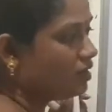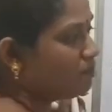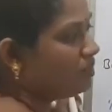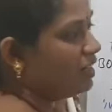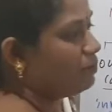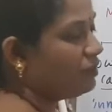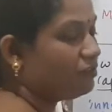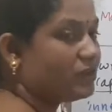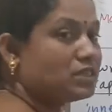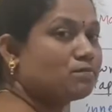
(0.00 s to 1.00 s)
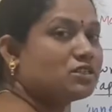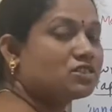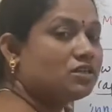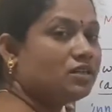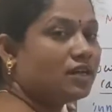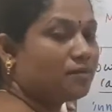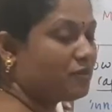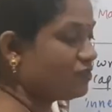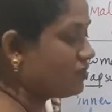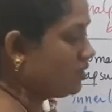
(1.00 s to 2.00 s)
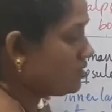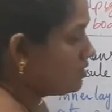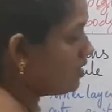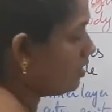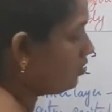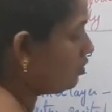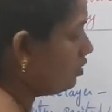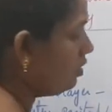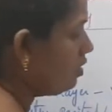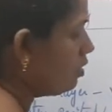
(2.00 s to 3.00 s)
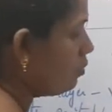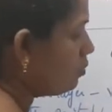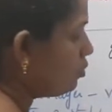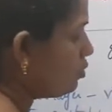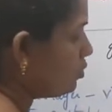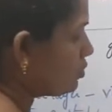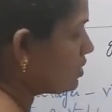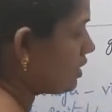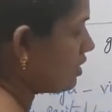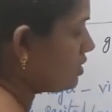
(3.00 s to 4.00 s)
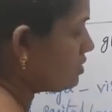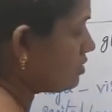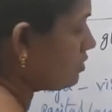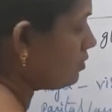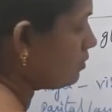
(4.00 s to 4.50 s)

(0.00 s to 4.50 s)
made up of a special type of cells. They are called podocytes.